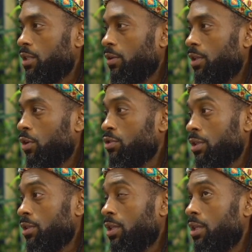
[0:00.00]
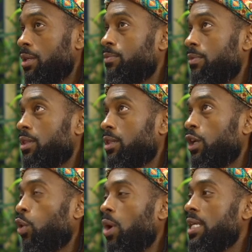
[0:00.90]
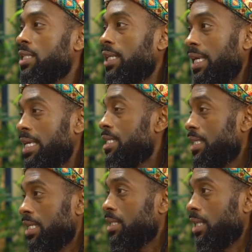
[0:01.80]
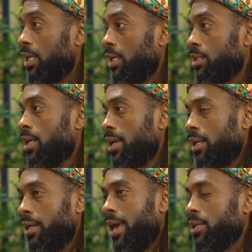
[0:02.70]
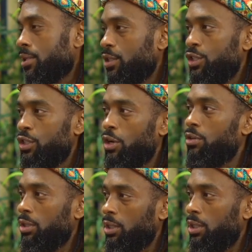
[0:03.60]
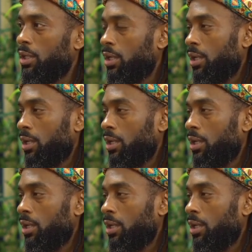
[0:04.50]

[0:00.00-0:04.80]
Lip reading: And so those are the quickest and easiest things. Next, journaling,